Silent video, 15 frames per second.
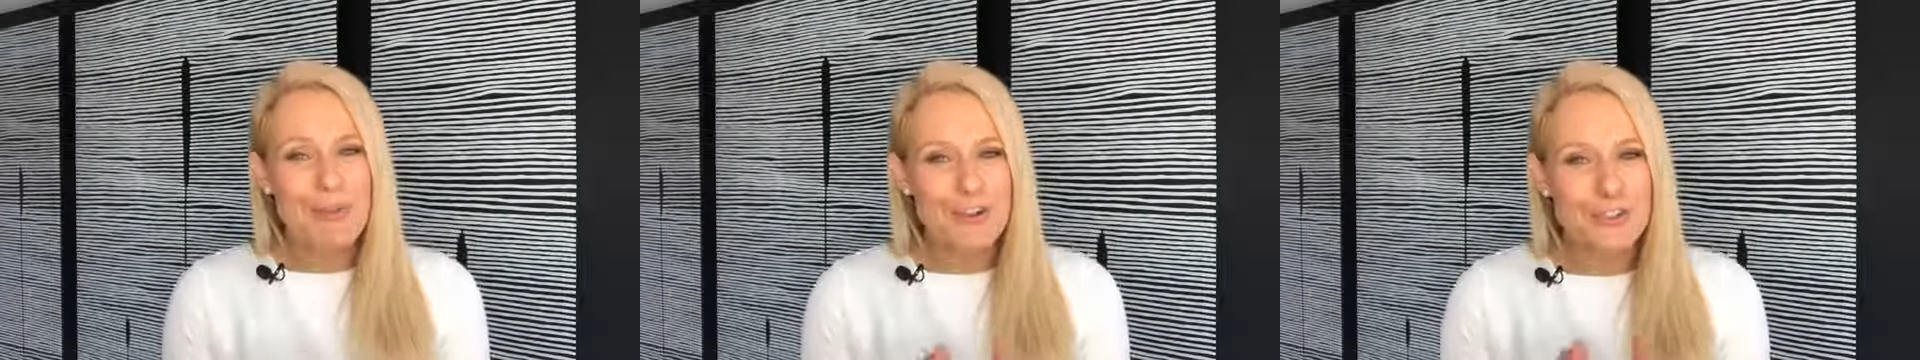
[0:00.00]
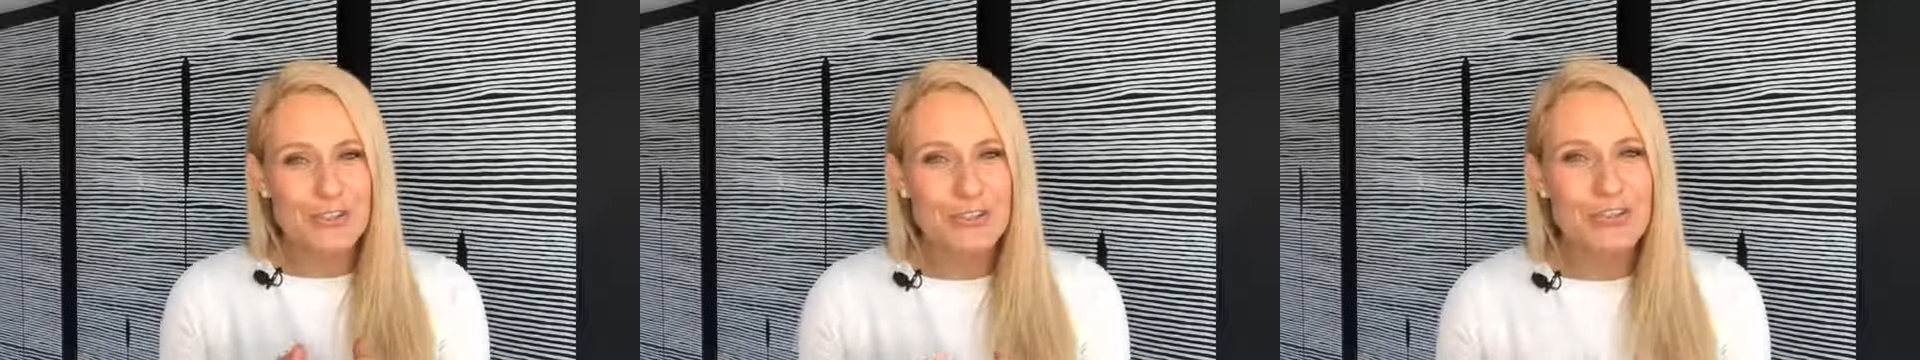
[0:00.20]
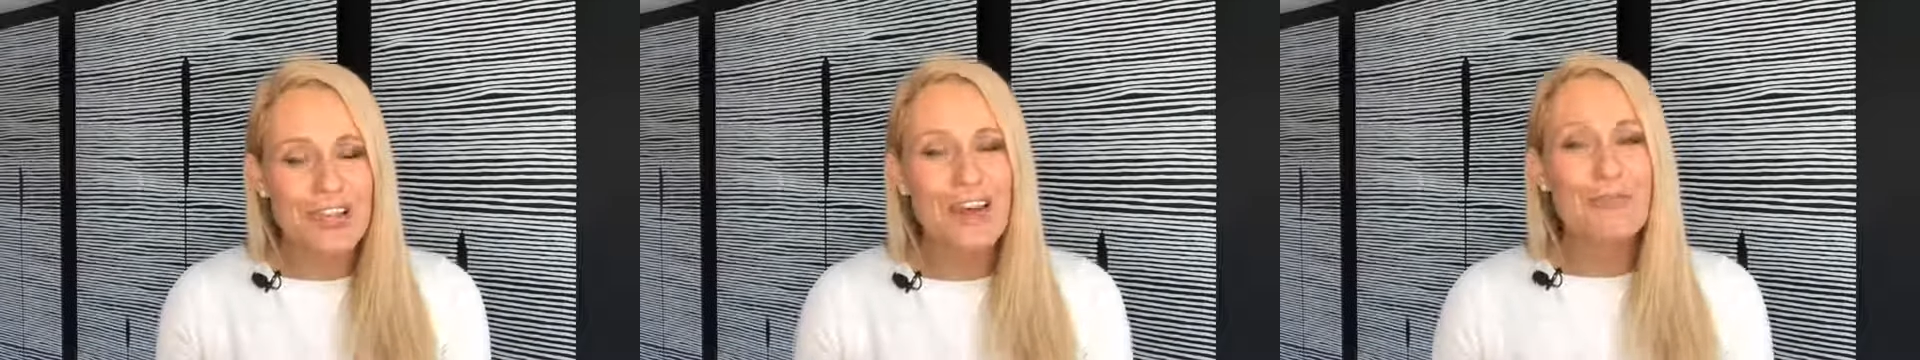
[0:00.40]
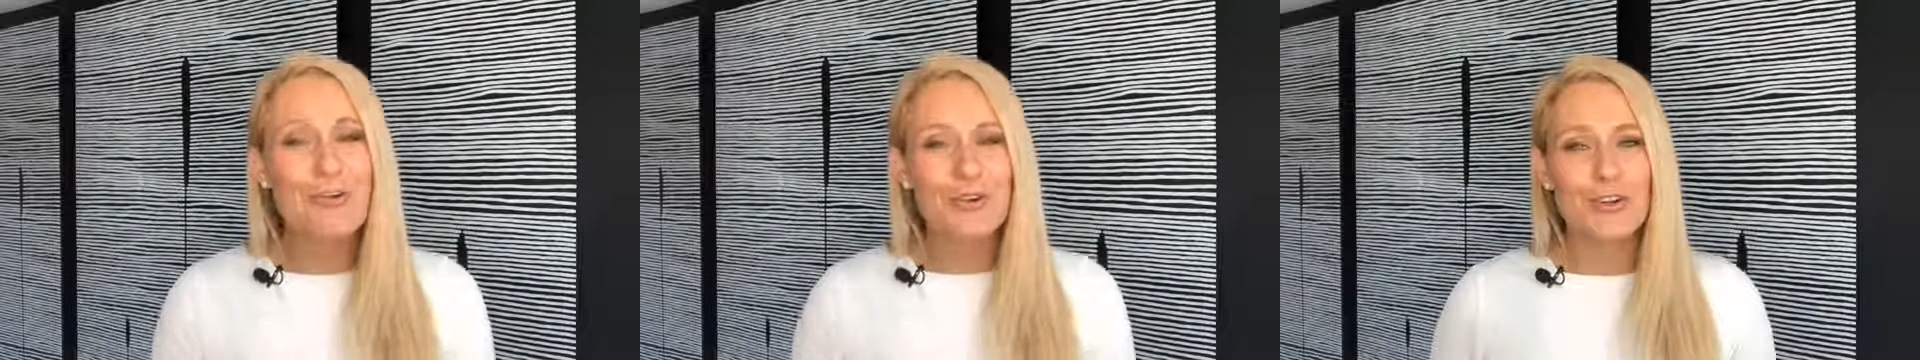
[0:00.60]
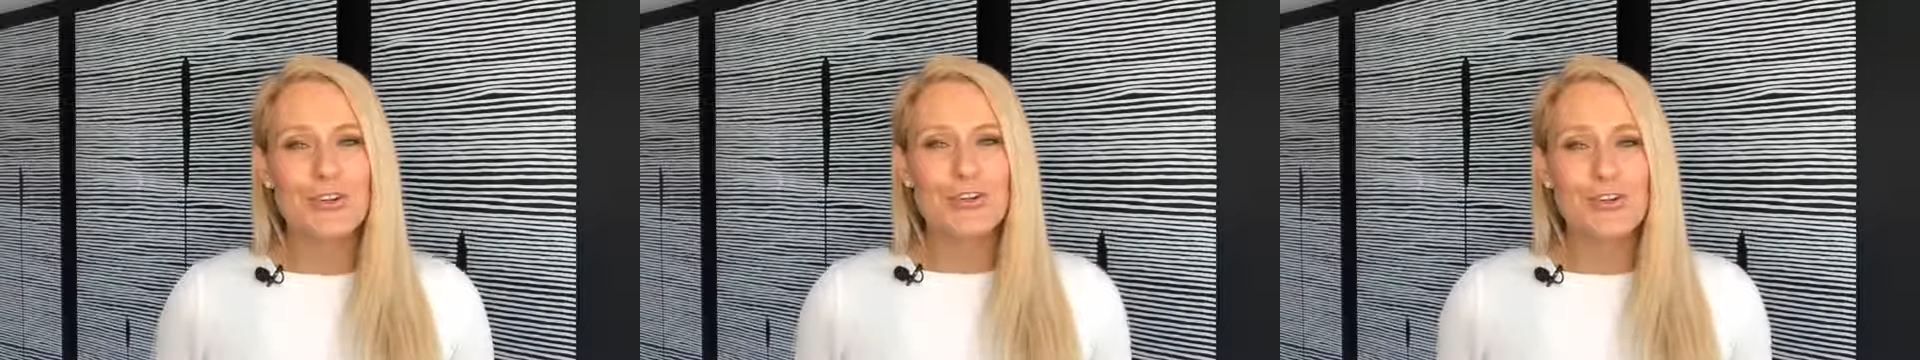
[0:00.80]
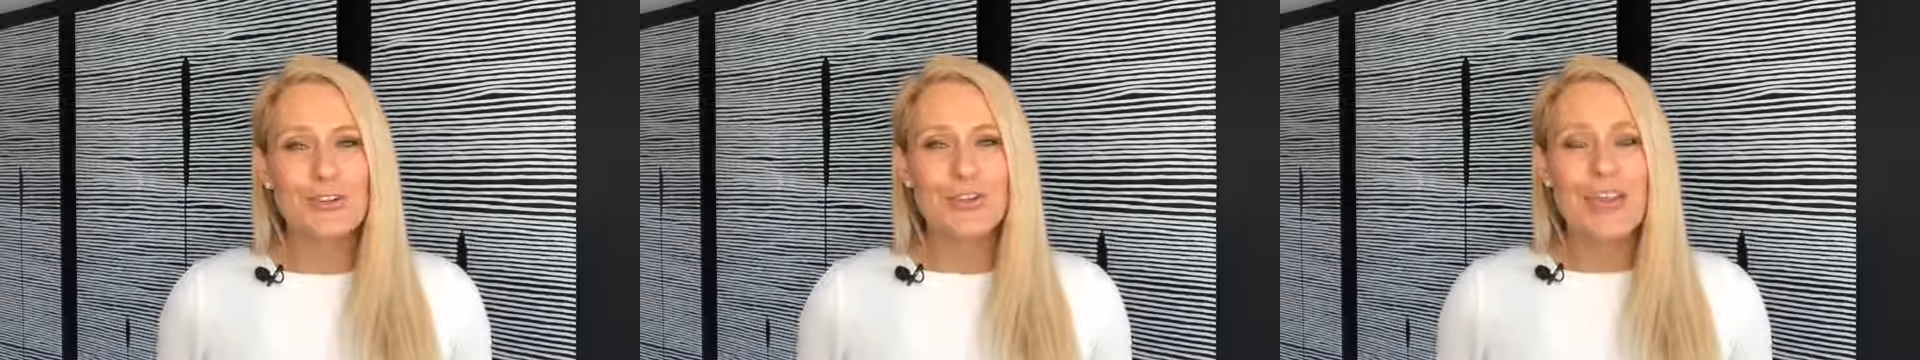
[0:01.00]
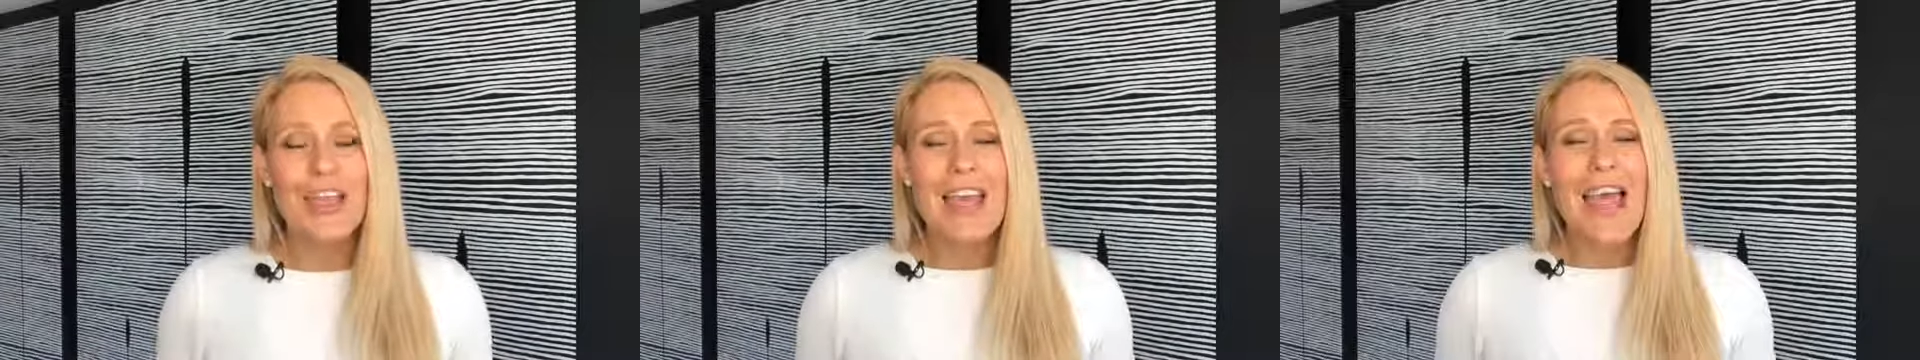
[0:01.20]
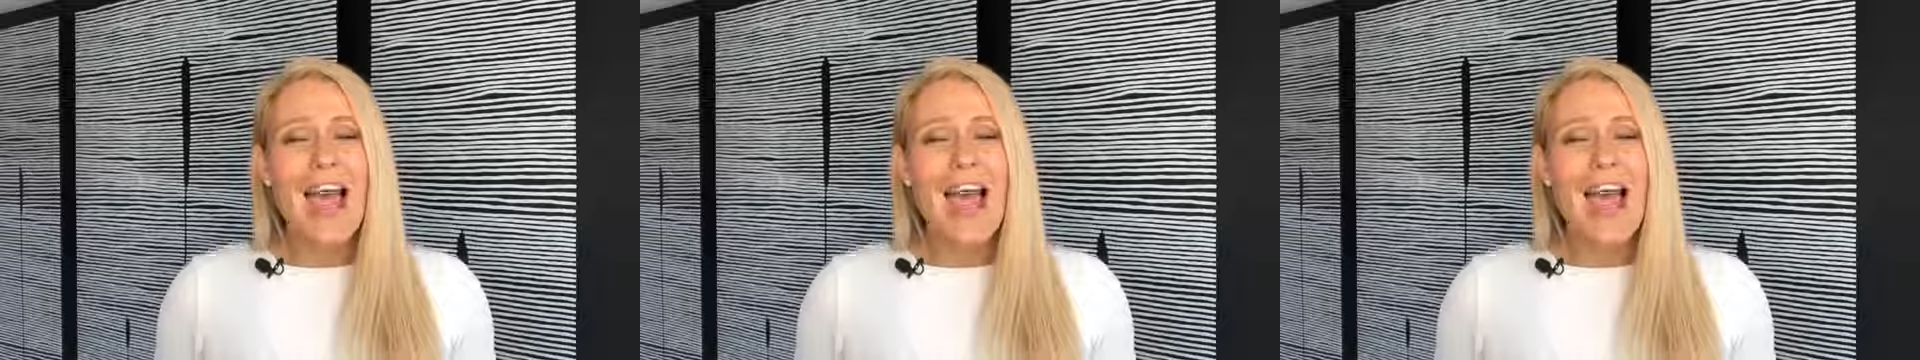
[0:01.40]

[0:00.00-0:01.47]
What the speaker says: much you love what you do.